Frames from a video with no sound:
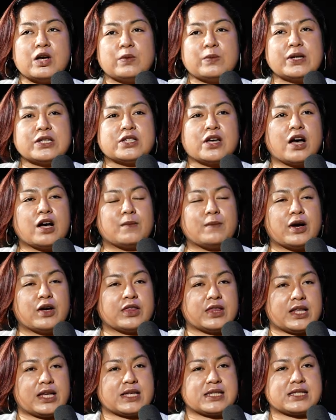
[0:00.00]
we talk
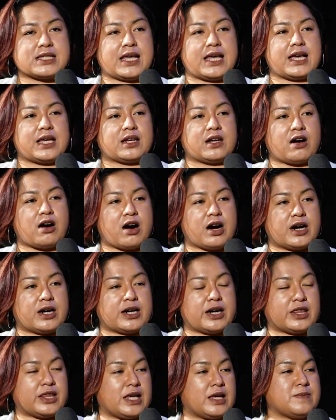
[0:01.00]
about this in
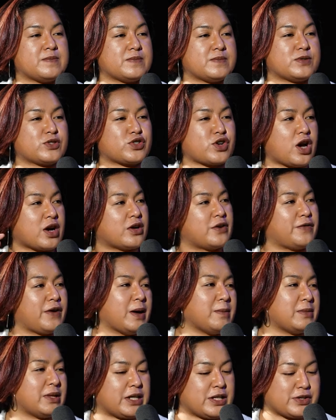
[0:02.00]
our theme, Stronger
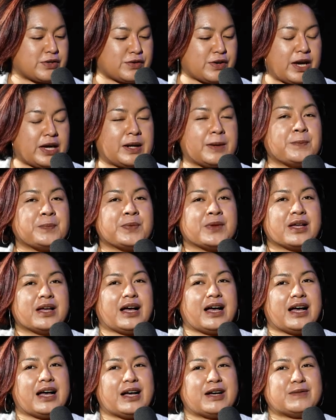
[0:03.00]
Families, right?
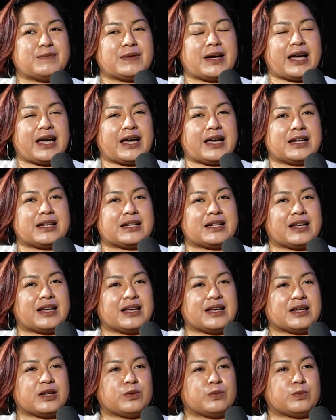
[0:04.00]
And
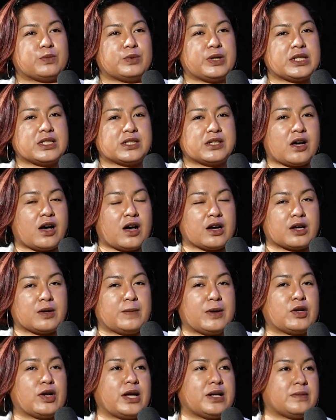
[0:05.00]
we talk
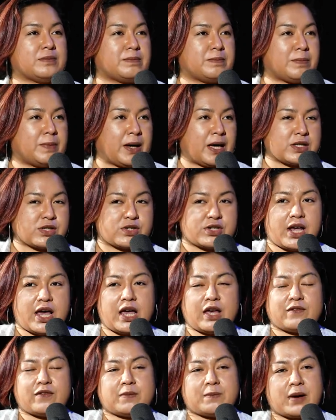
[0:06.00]
about, and Pastor
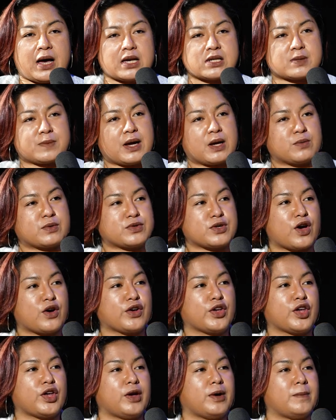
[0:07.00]
Dave and Pastor Mike were
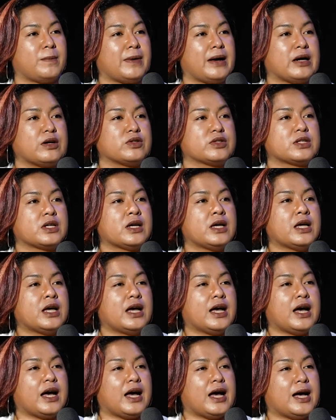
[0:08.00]
talking about,
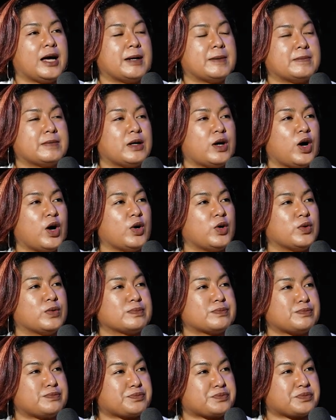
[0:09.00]

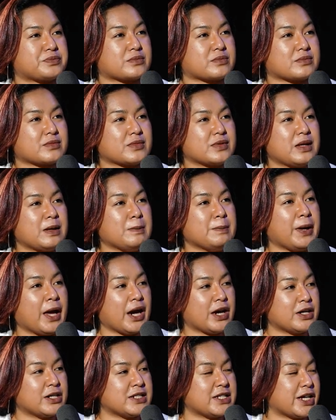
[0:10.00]

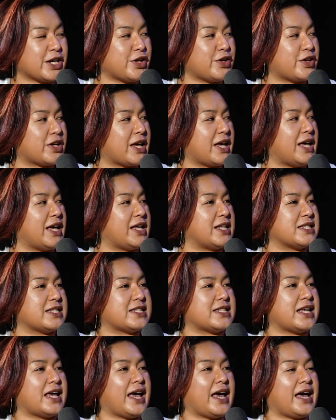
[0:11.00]
parenting your
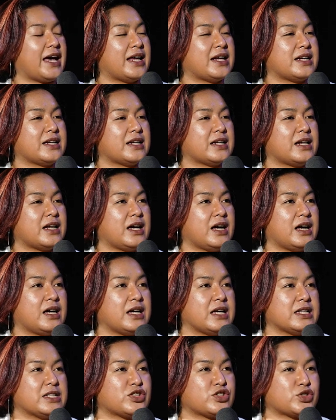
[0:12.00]
kids and
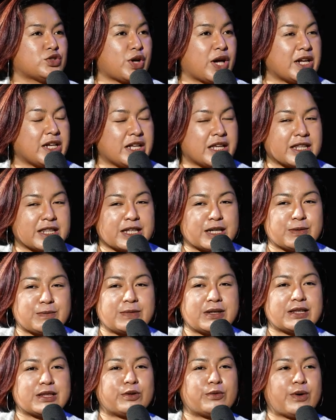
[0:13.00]
training
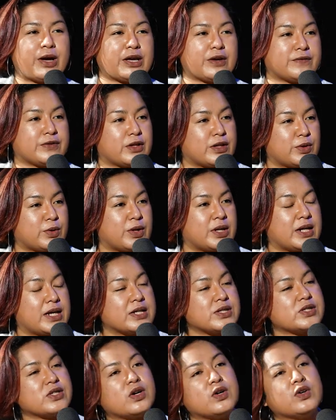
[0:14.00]
them in the way of the Lord.
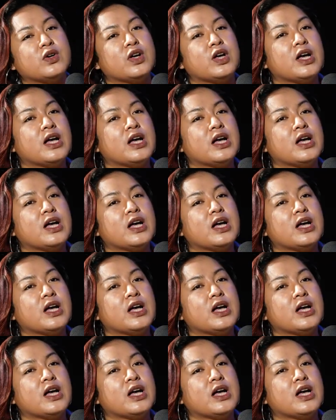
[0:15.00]
And so